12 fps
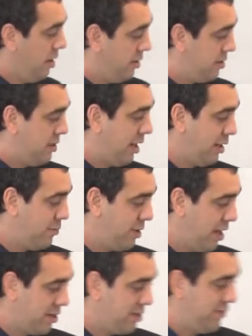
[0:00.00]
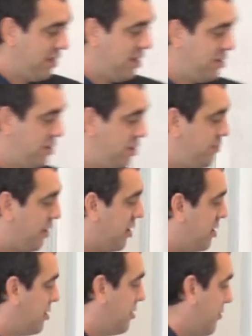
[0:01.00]
The second one actually vanishes
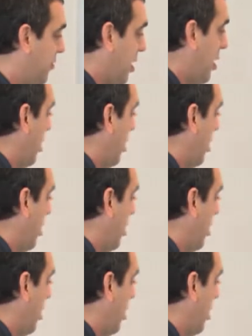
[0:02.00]
because of